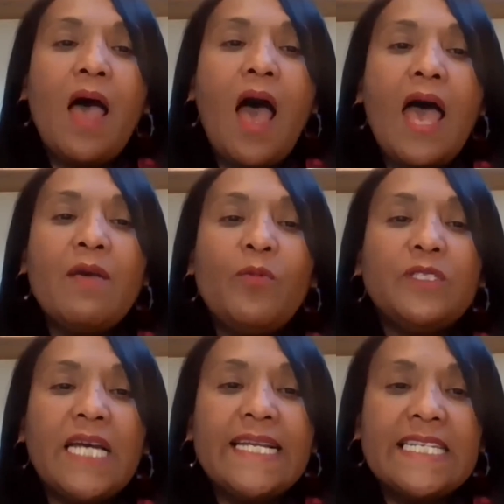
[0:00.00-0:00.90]
I
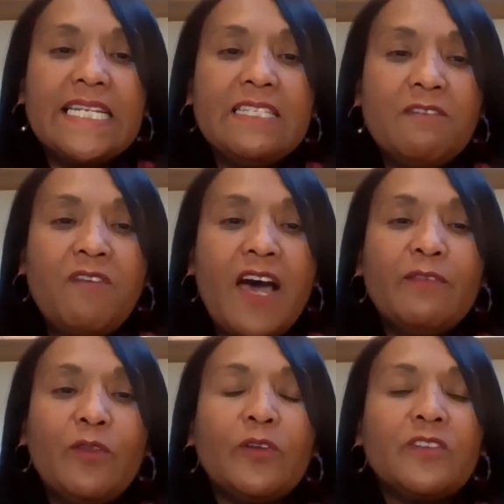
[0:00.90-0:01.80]
would identify
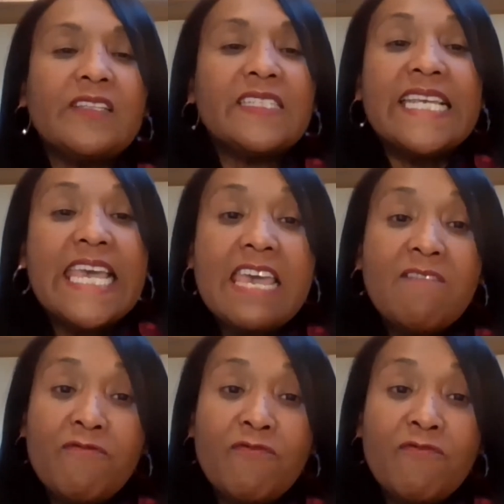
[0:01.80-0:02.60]
those as key